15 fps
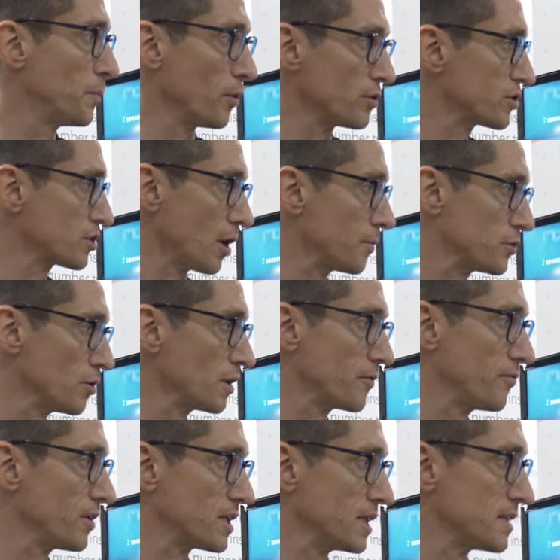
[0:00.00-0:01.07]
you stop doing
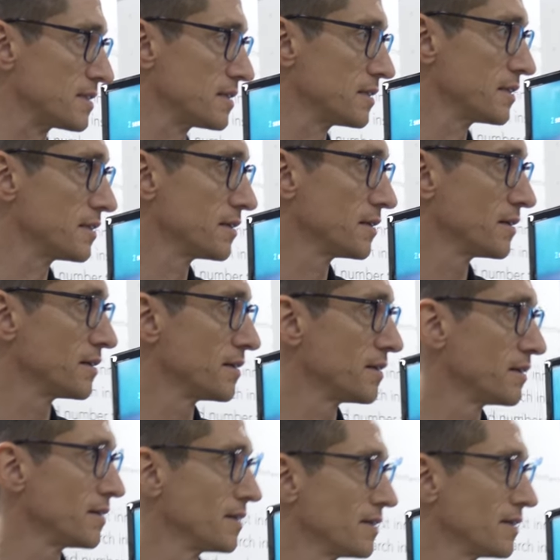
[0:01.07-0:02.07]
fitness. Okay.